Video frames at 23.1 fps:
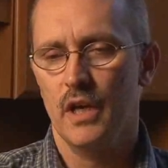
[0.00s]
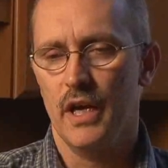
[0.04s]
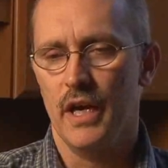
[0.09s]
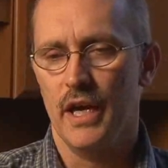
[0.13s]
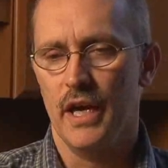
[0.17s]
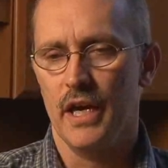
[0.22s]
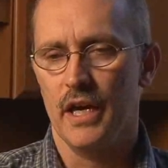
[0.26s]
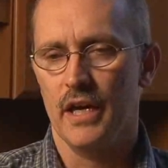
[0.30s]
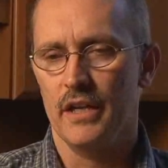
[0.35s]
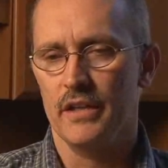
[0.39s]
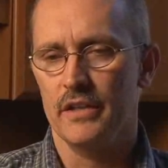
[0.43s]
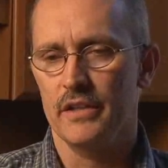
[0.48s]

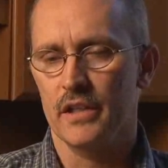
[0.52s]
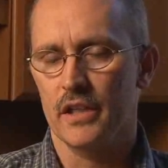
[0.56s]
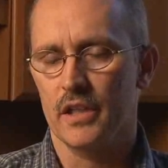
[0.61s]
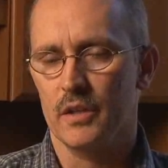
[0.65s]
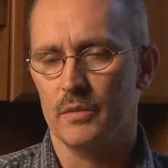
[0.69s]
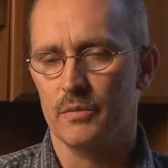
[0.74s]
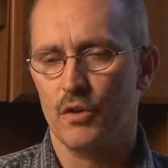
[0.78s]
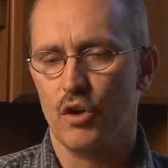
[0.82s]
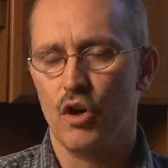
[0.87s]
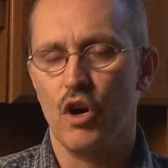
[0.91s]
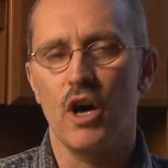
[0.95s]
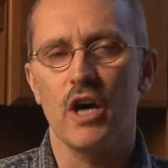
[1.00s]

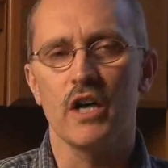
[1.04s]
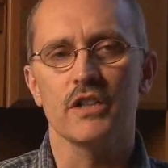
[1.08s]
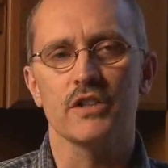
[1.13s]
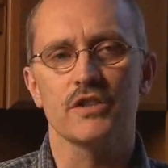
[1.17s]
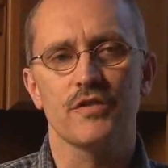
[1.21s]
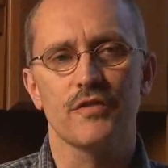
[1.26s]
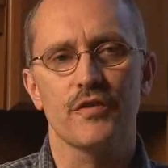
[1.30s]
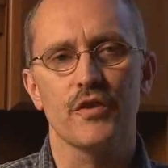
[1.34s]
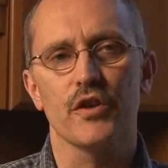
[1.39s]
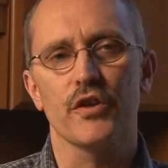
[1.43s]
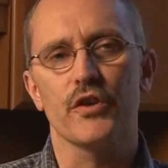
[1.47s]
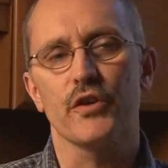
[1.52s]
and
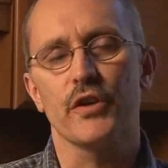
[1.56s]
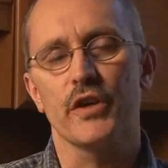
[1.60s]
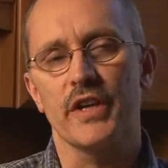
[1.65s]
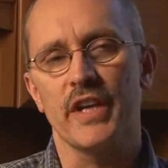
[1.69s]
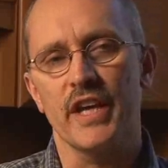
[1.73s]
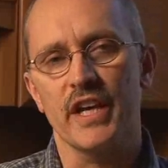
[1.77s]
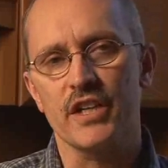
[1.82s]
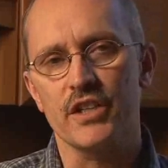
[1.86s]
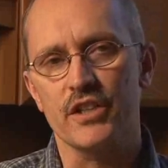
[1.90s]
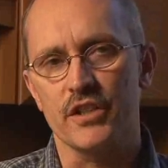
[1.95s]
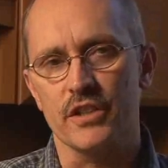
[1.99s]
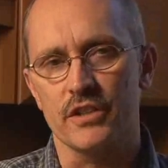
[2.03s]
cause further
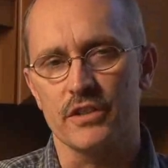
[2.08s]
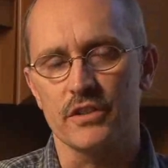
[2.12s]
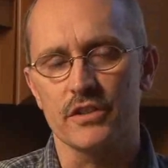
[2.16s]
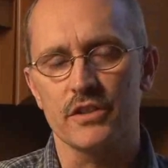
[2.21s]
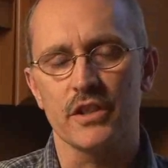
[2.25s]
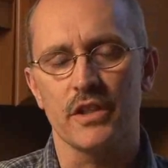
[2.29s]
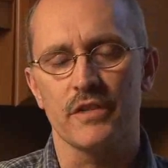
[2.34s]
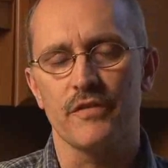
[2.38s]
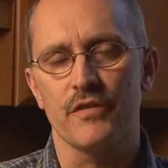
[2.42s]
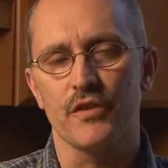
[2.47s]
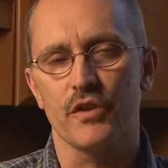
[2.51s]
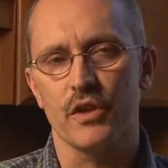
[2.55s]

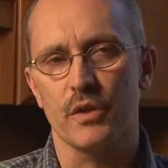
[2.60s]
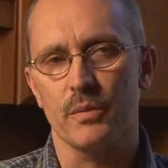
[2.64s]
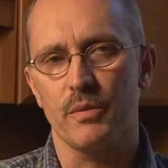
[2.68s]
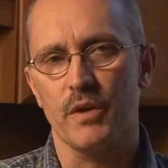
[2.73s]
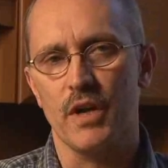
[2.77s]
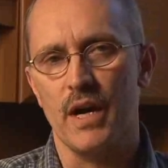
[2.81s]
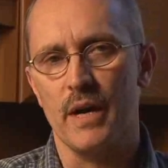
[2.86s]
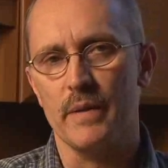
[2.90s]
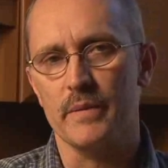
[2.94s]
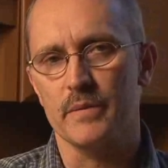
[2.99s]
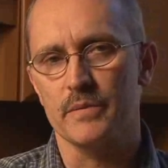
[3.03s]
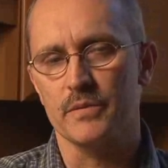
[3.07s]
addictions and further
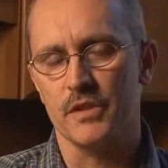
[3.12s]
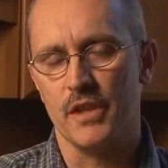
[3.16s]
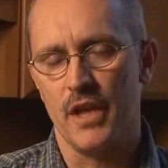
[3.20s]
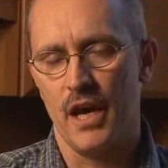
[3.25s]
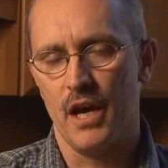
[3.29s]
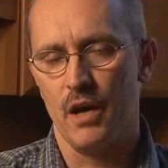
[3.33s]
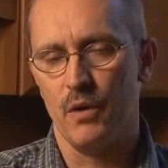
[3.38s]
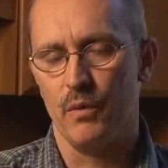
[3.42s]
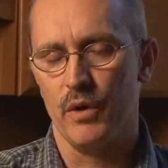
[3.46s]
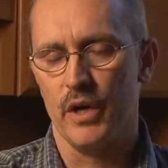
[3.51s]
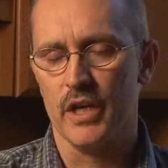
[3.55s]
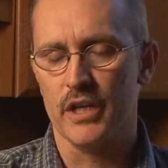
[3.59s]
problems
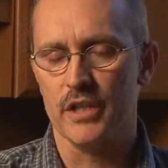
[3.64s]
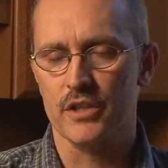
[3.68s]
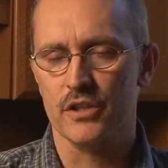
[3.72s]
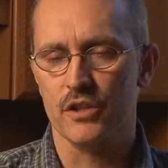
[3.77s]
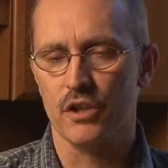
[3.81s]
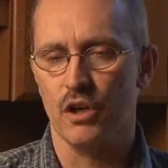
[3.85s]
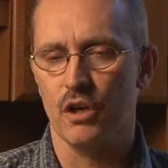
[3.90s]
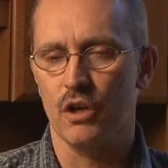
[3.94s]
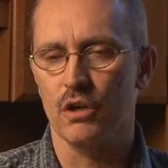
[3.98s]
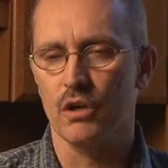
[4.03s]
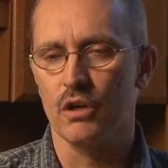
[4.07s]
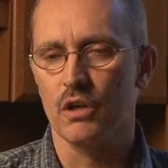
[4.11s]
that way.
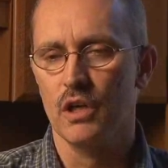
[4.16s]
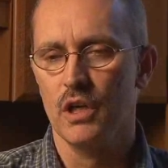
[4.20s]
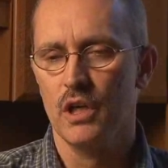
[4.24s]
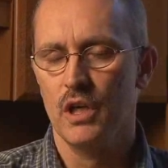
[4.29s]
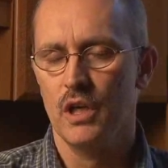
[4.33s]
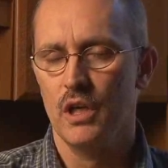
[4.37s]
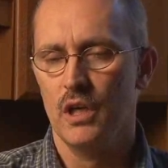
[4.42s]
So